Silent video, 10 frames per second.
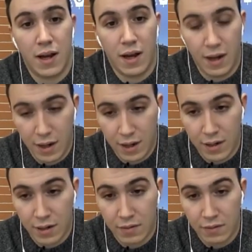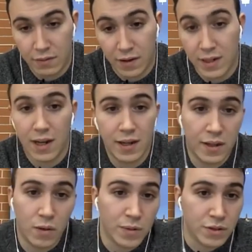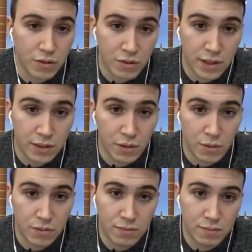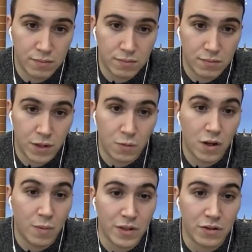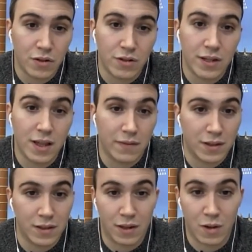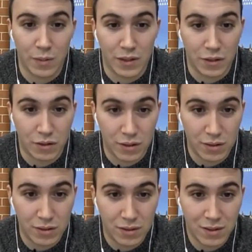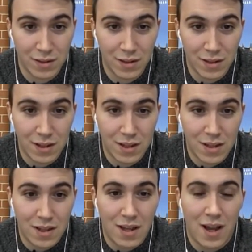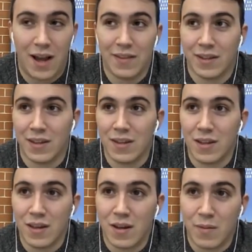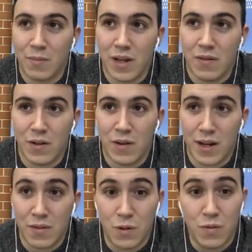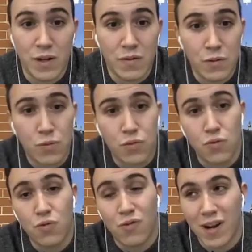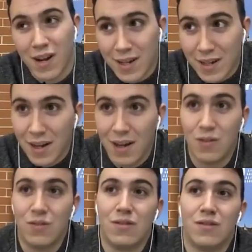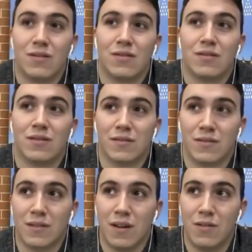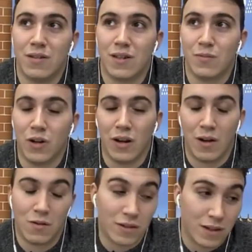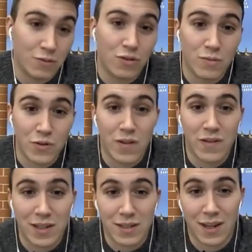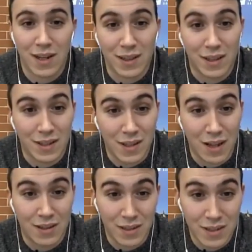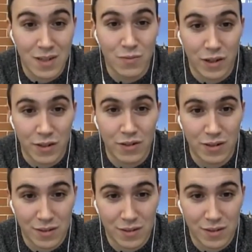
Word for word: and finally open source that code. We will source it after the competition. Mm-hmm. And then everybody will be able to run our autonomous driving stack, at least in simulation.